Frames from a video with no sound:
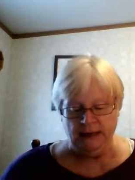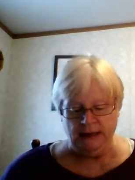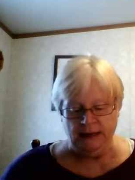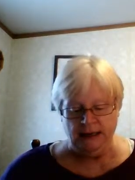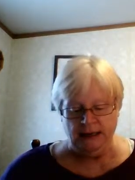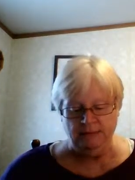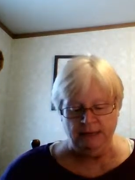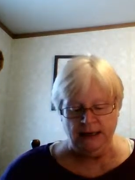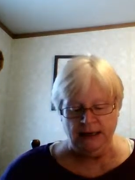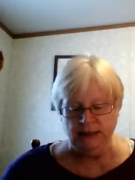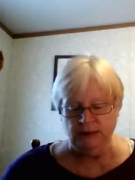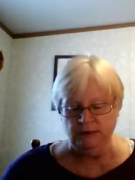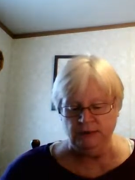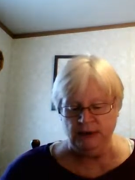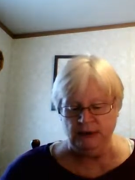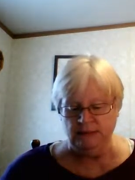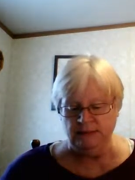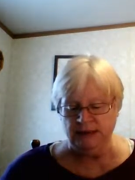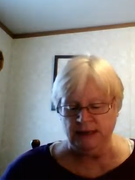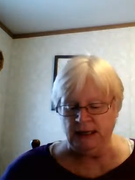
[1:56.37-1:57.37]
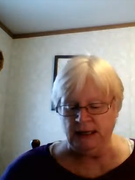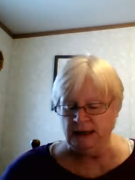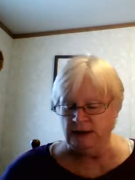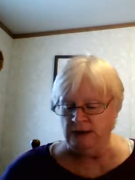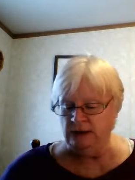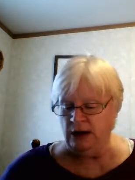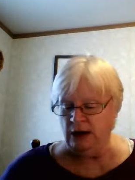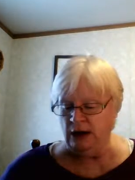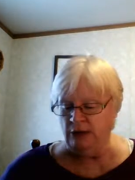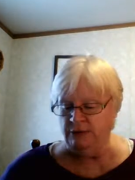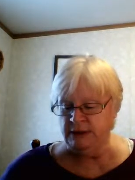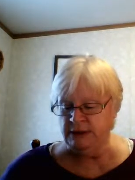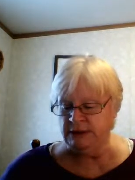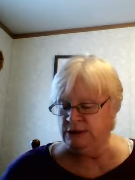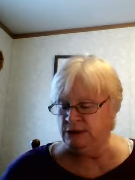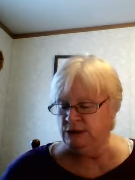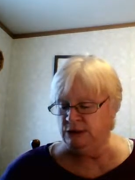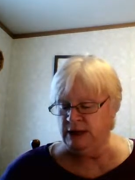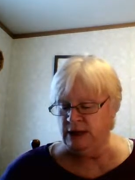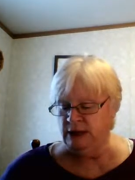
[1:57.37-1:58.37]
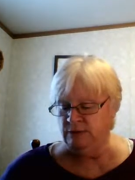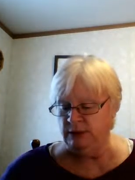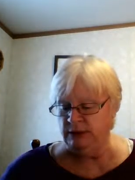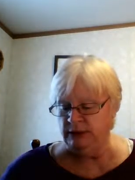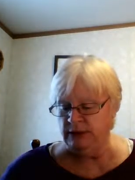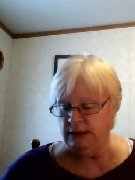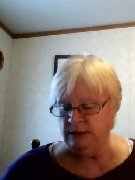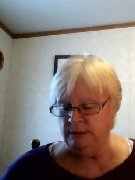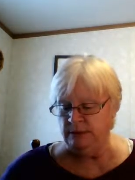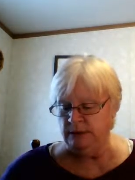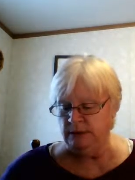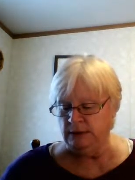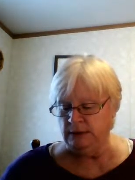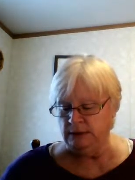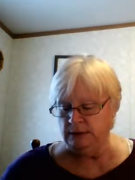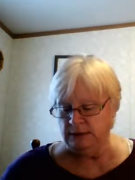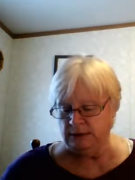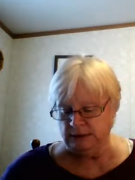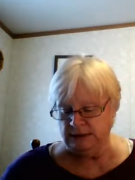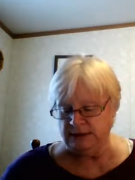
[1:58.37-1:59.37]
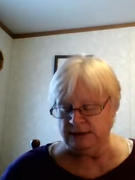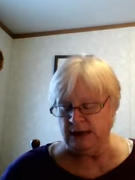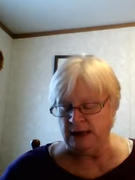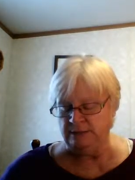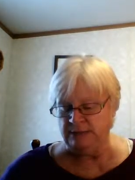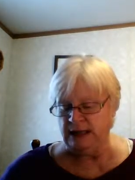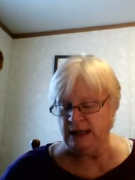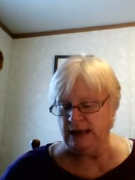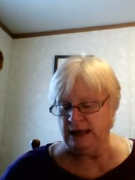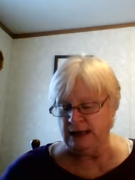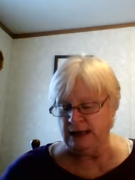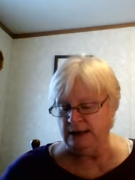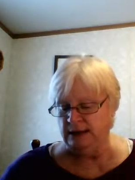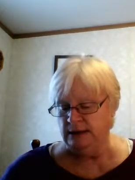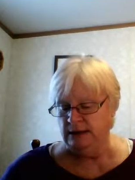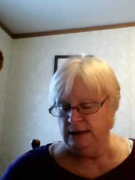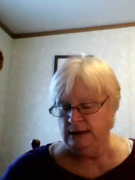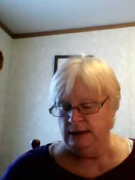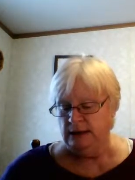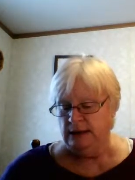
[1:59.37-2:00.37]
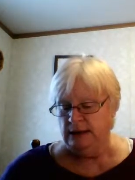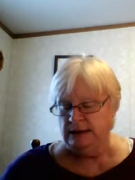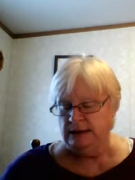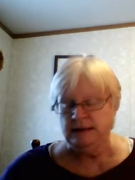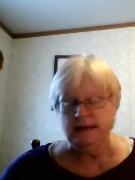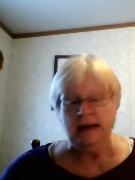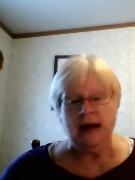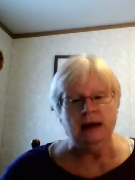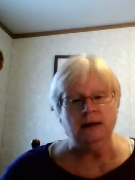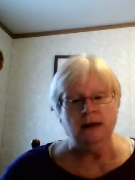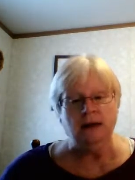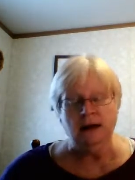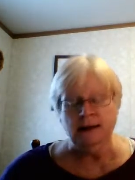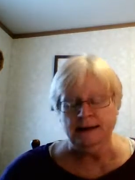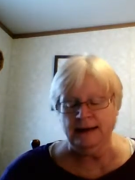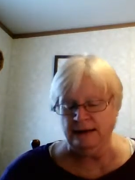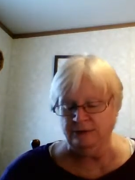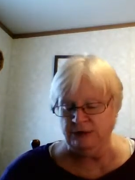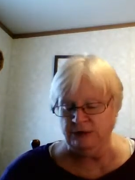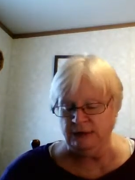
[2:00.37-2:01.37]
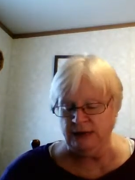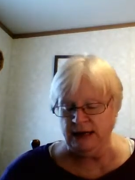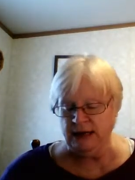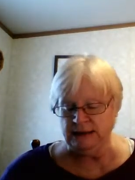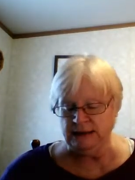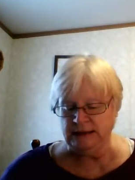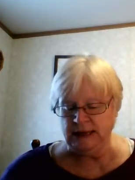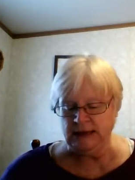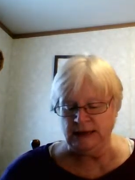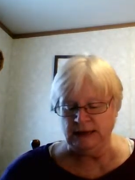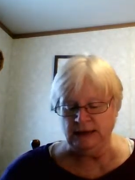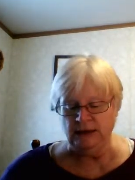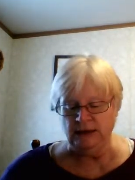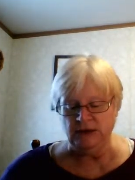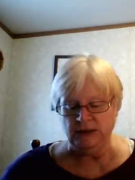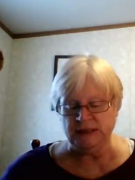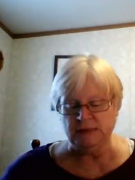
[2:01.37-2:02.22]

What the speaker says: in my dreams, I always knew he would come someday." Not long after that day, another